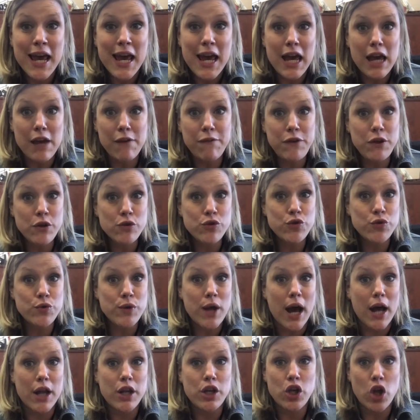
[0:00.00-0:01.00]
If you do
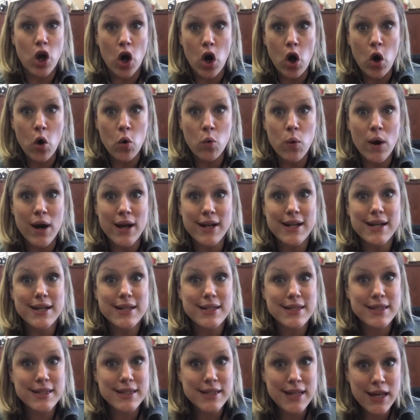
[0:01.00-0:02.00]
not know what
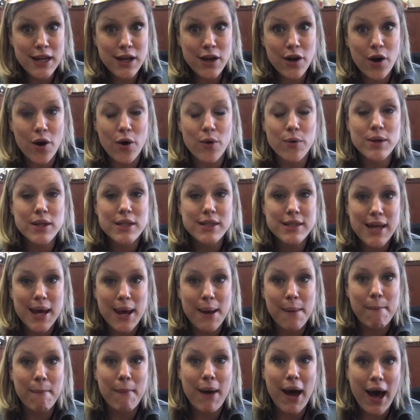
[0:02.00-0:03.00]
Cinco de
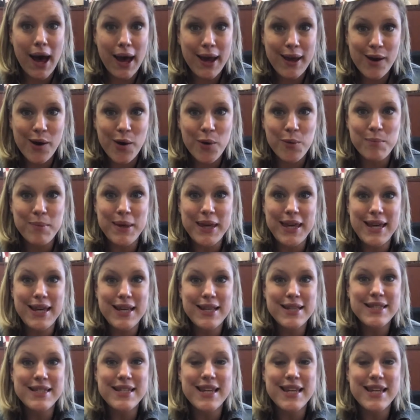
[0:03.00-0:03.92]
Mayo means,